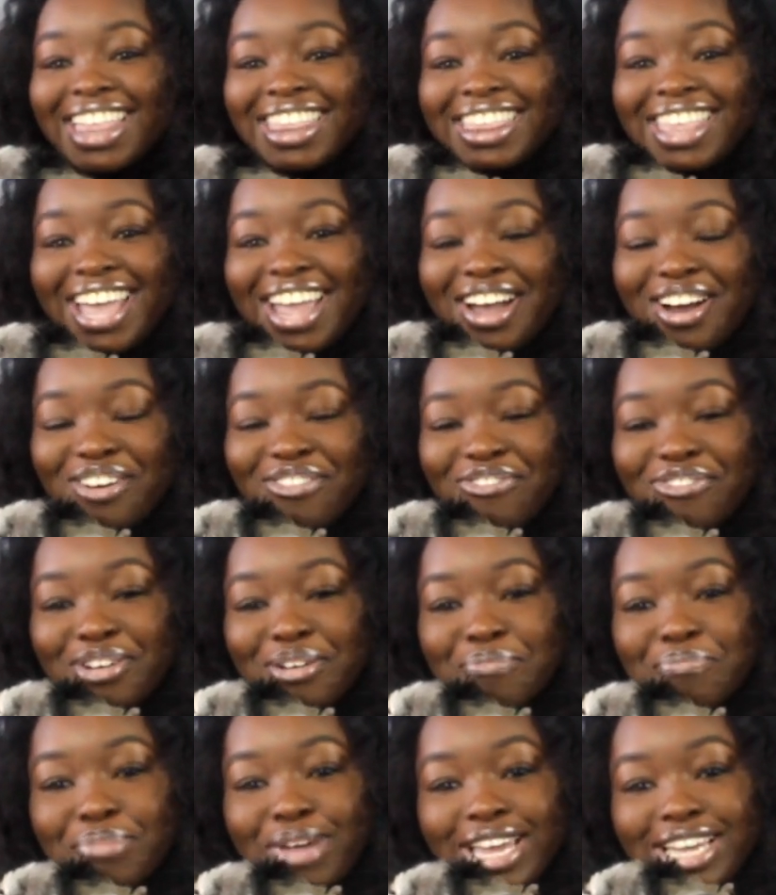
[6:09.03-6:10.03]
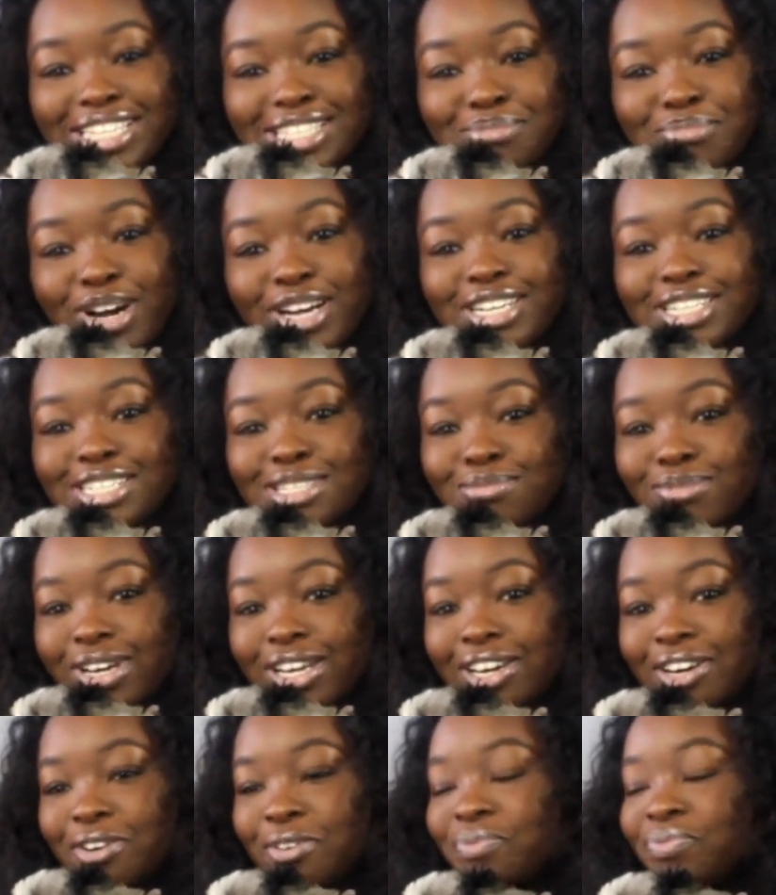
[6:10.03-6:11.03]
They are from PetSmart as
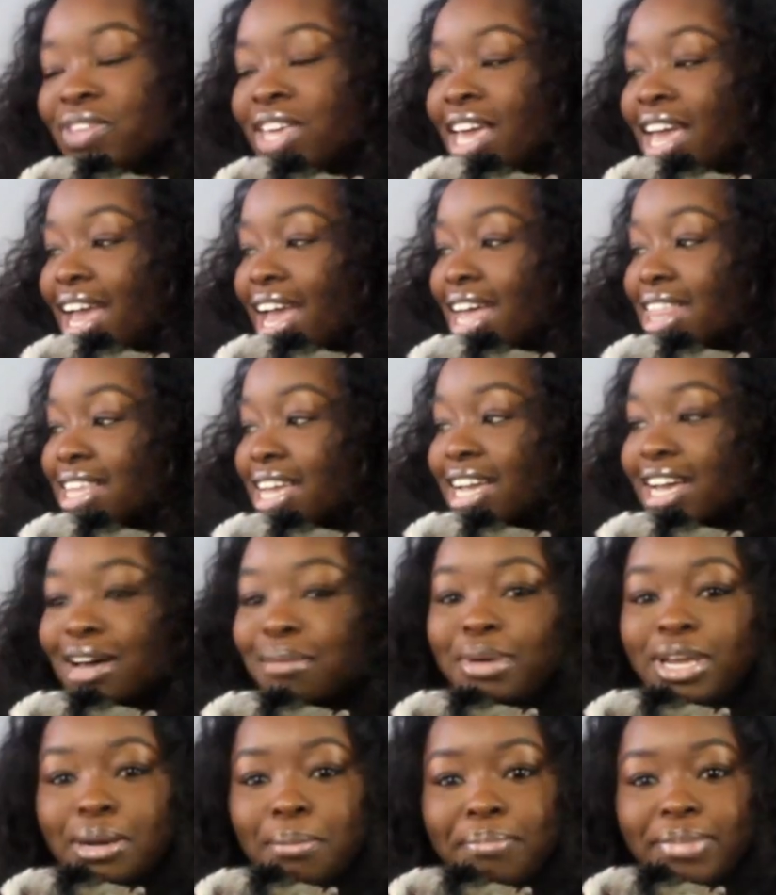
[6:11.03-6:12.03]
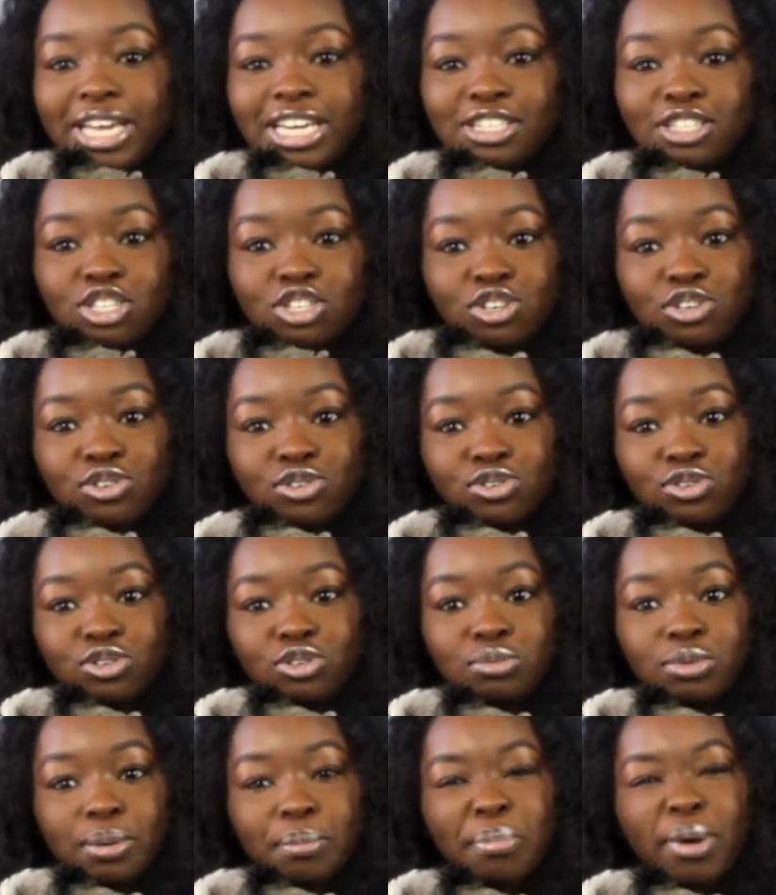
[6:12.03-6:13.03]
well, and they come in a big
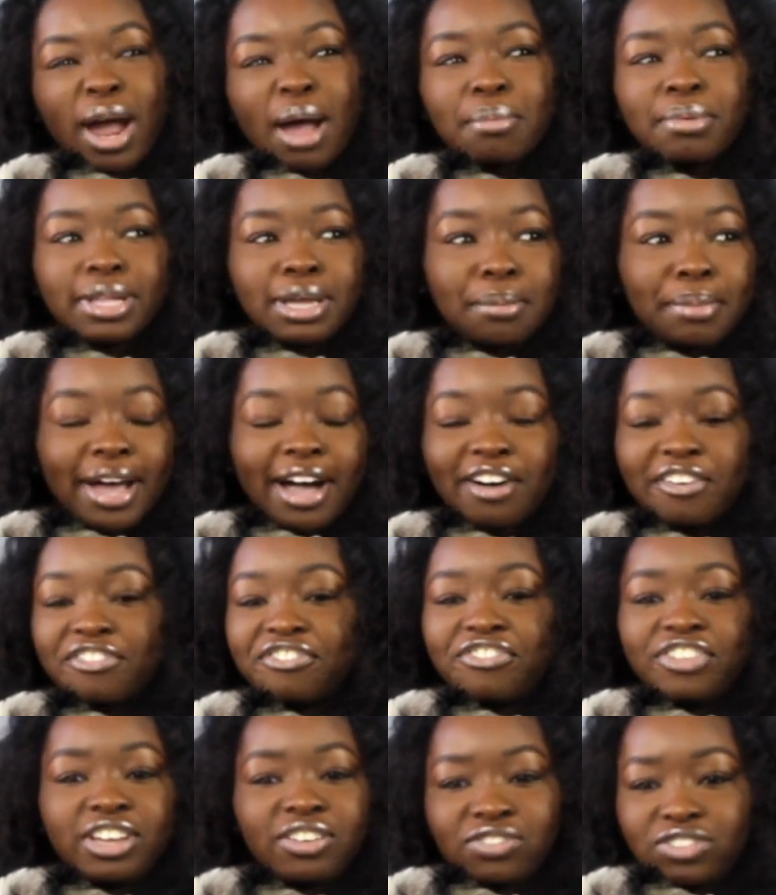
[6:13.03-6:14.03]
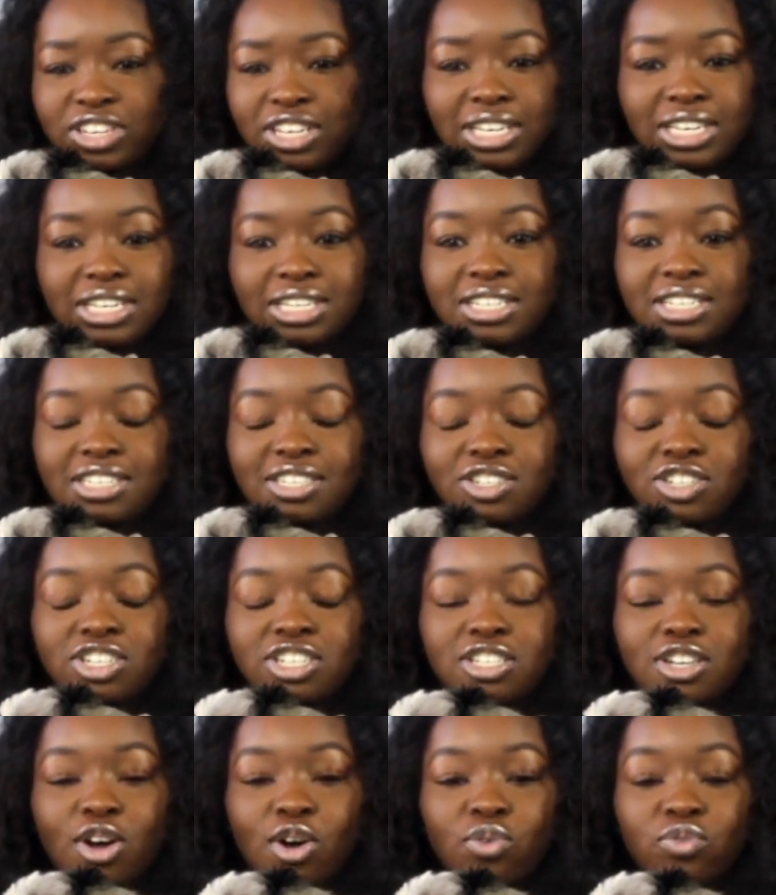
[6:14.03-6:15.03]
tube, probably about 50 cookies or
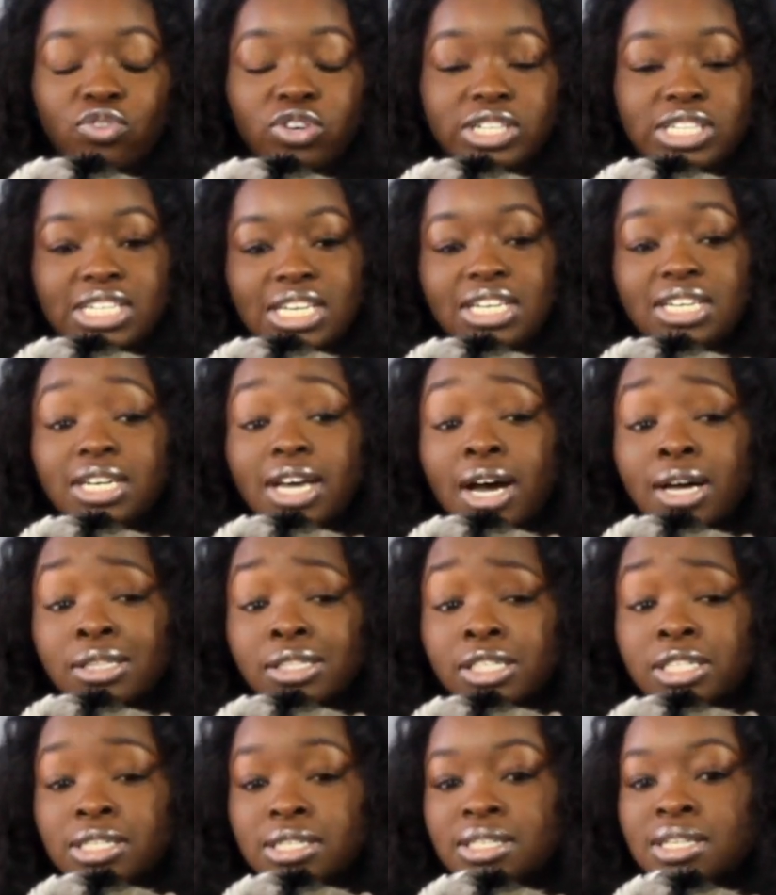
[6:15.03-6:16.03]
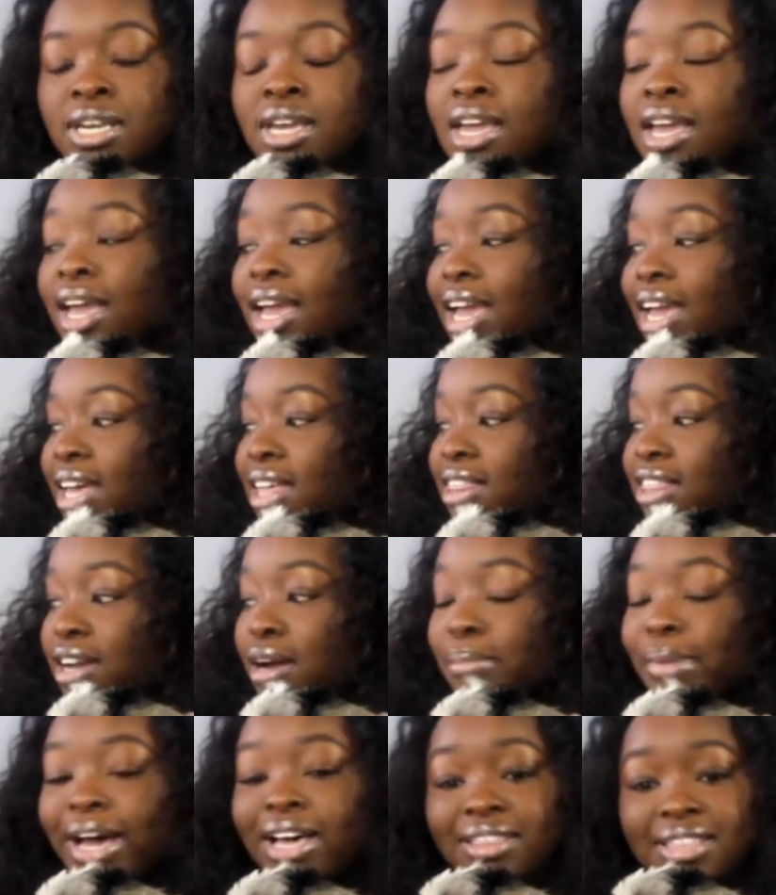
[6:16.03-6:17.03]
so for $10, and
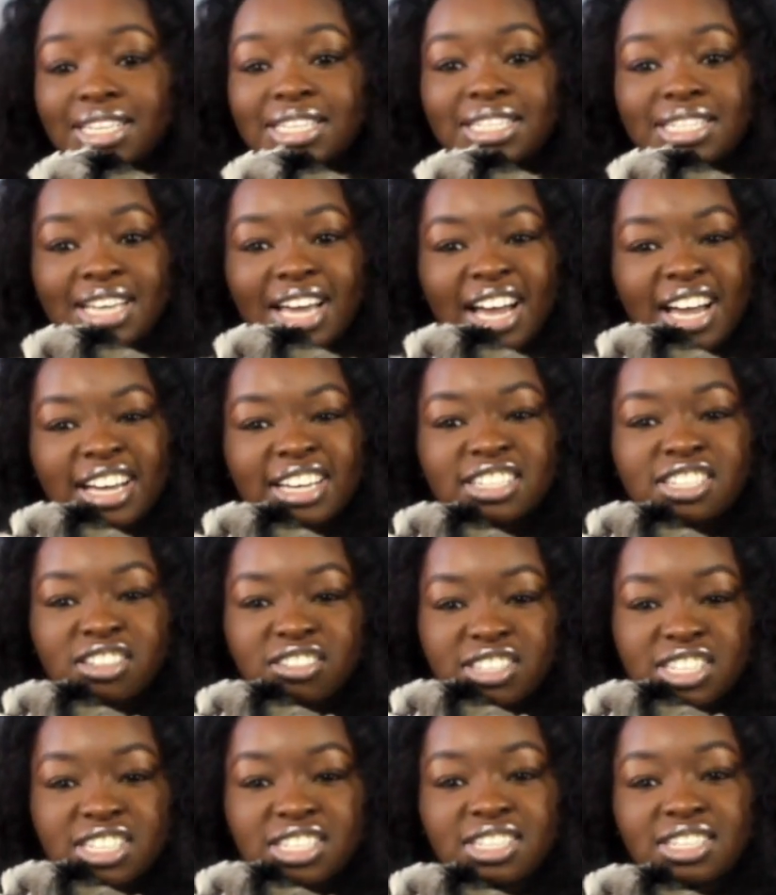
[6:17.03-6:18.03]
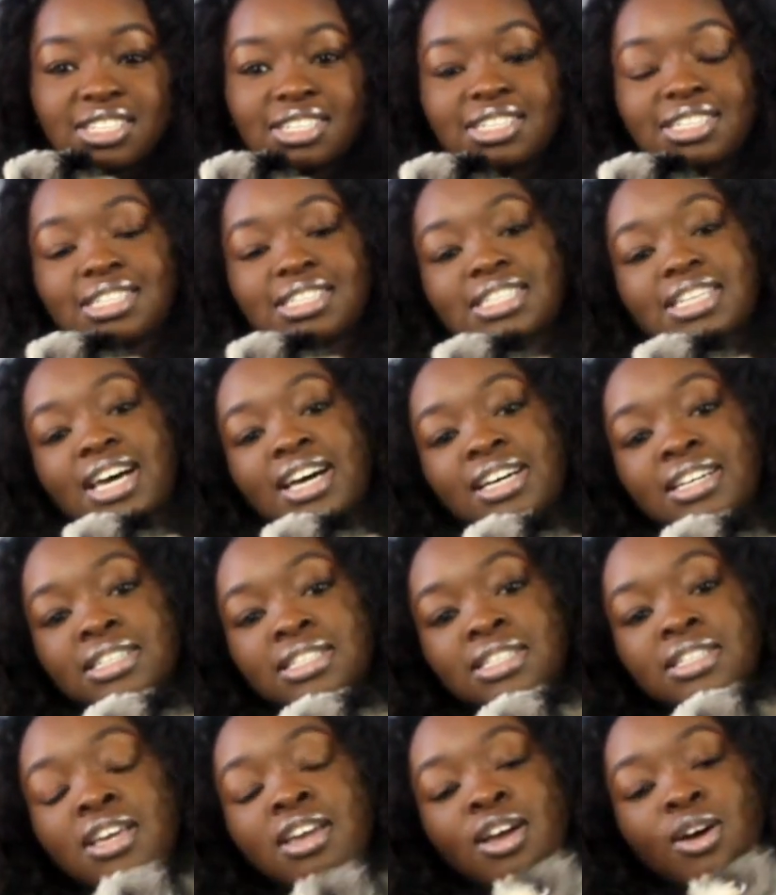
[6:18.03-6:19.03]
they're about this size, so this is a good
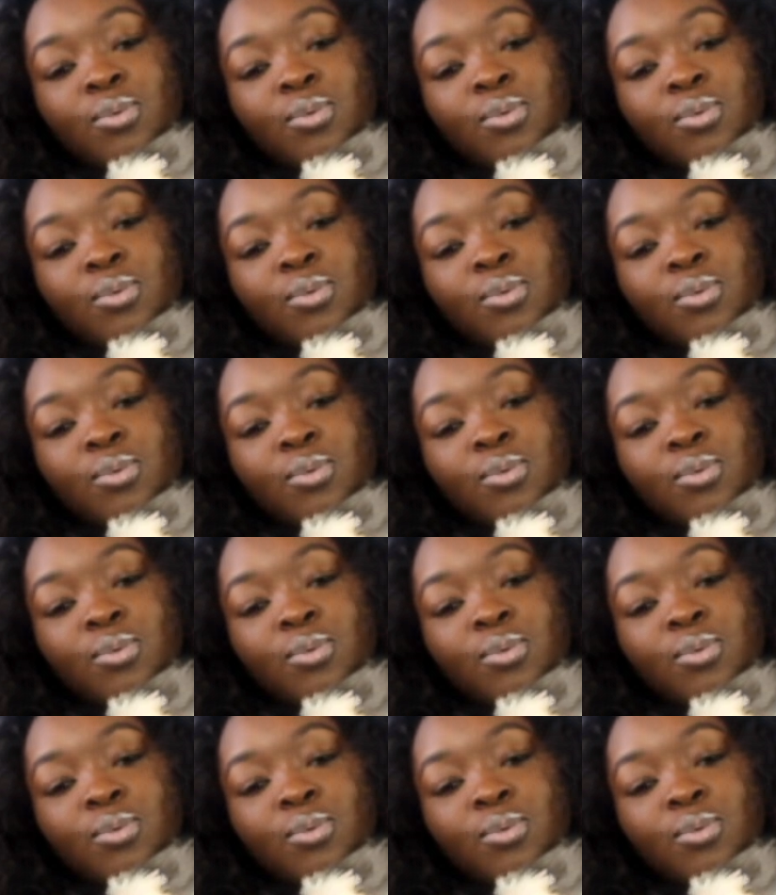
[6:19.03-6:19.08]
size.